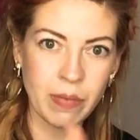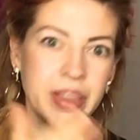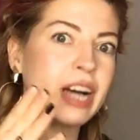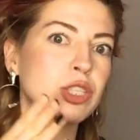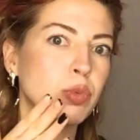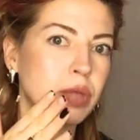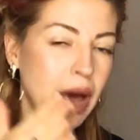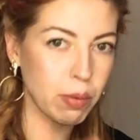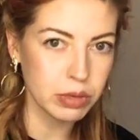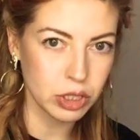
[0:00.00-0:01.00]
on that
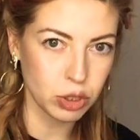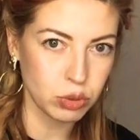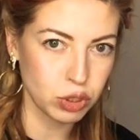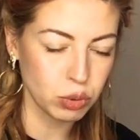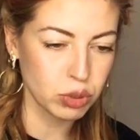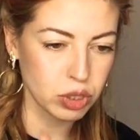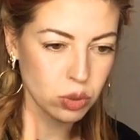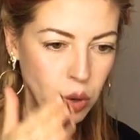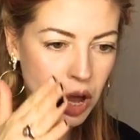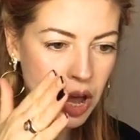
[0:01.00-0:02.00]
that which you choose
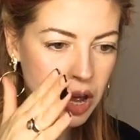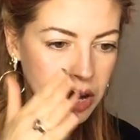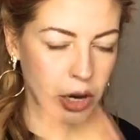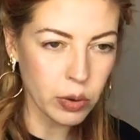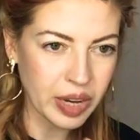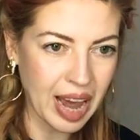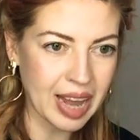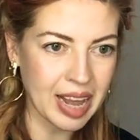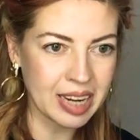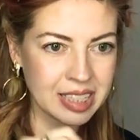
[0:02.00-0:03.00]
to look
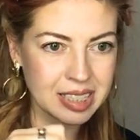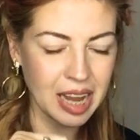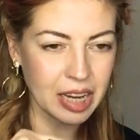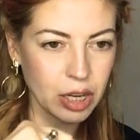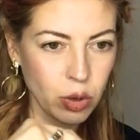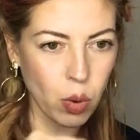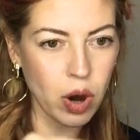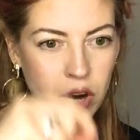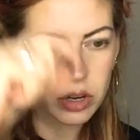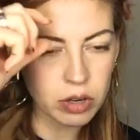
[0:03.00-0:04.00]
at and it's like
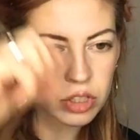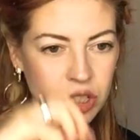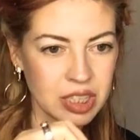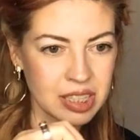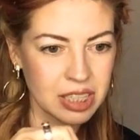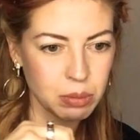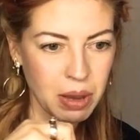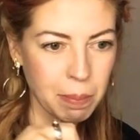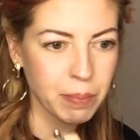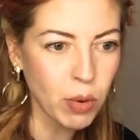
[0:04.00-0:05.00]
your consciousness is
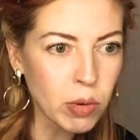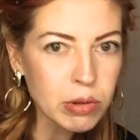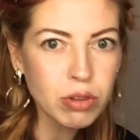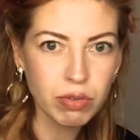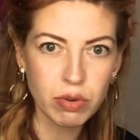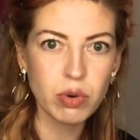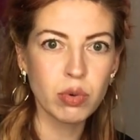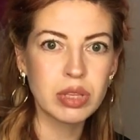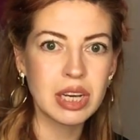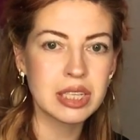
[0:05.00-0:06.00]
being pulled
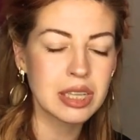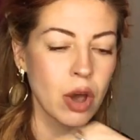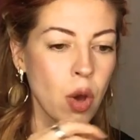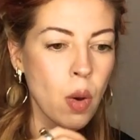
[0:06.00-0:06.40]
through this